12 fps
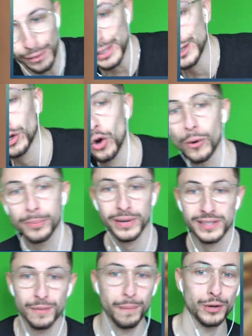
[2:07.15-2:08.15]
he
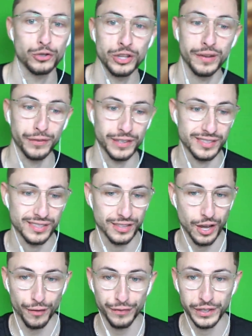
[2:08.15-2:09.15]
incorporates a bunch of different
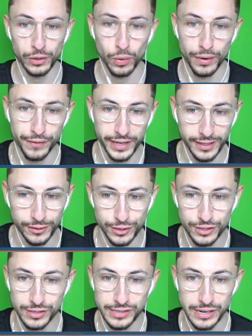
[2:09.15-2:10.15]
stuff into one video. It's
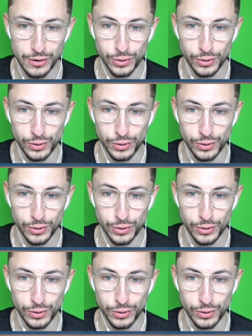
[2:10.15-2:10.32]
so